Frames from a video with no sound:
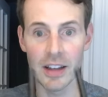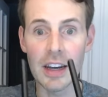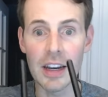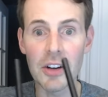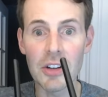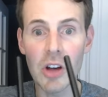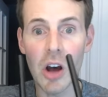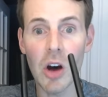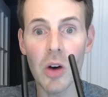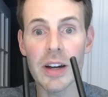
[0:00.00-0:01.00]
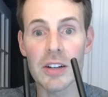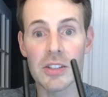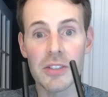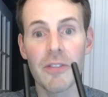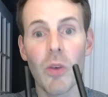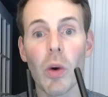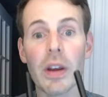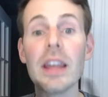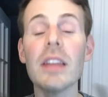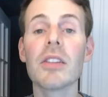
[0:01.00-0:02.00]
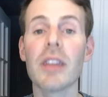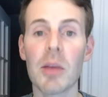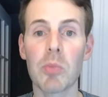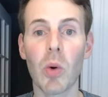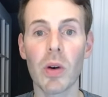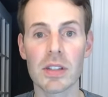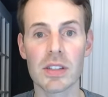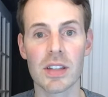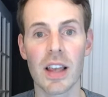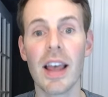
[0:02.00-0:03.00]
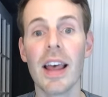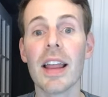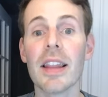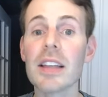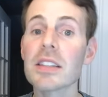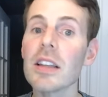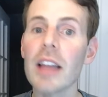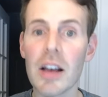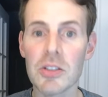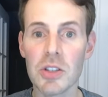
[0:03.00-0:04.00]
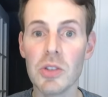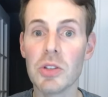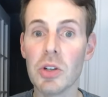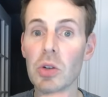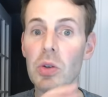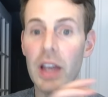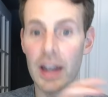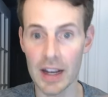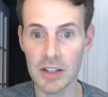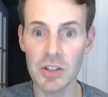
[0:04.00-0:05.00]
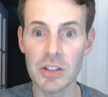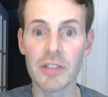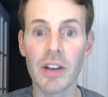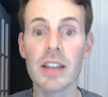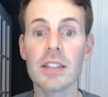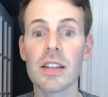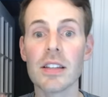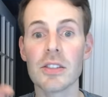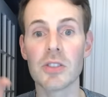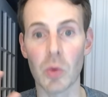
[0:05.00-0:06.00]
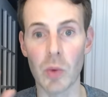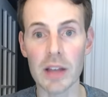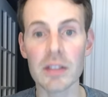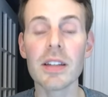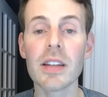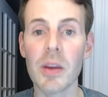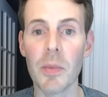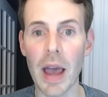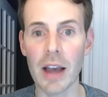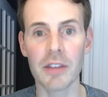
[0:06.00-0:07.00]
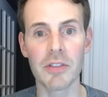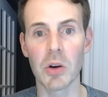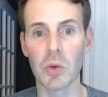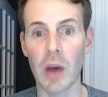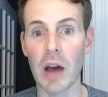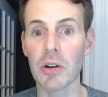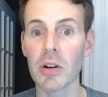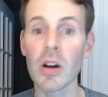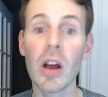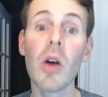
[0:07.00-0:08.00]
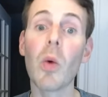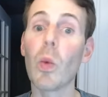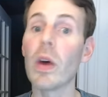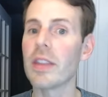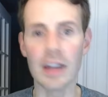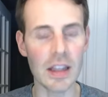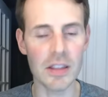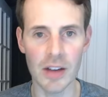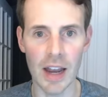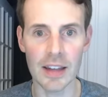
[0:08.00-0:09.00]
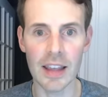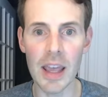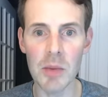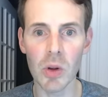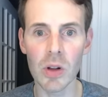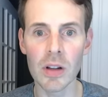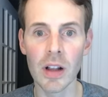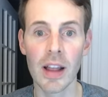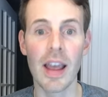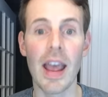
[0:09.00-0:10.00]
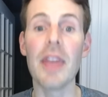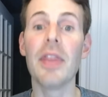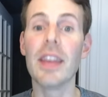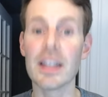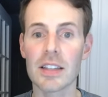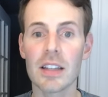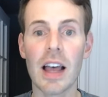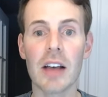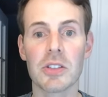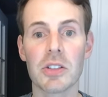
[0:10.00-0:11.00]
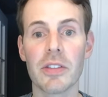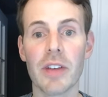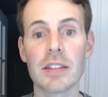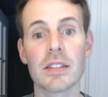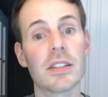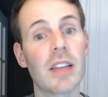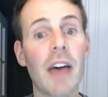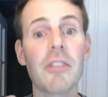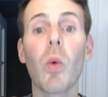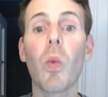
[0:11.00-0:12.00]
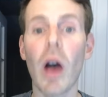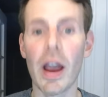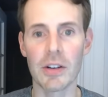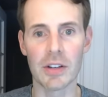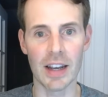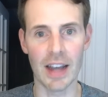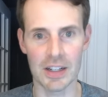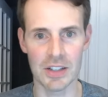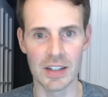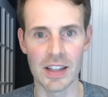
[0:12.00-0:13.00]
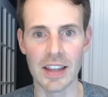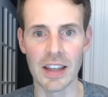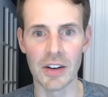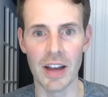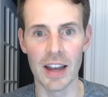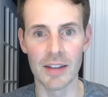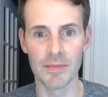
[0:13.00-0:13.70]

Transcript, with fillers: Here you go. Here's four Ethernet ports. This allows you to connect your devices directly to the back of your router with an Ethernet cable, and this allows your devices to have a wired connection to the internet.